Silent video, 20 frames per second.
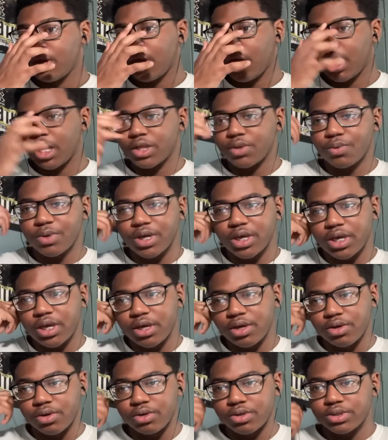Halloween
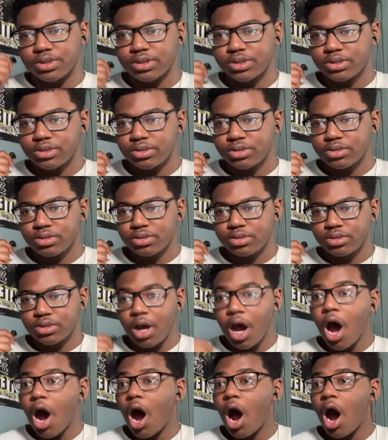Kills.
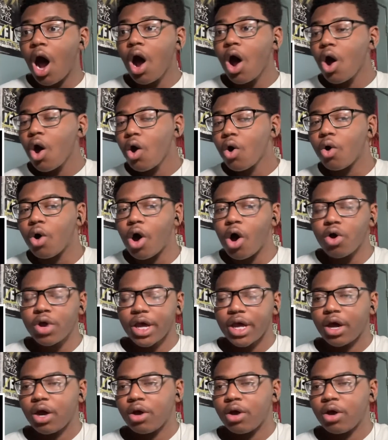Oh, okay,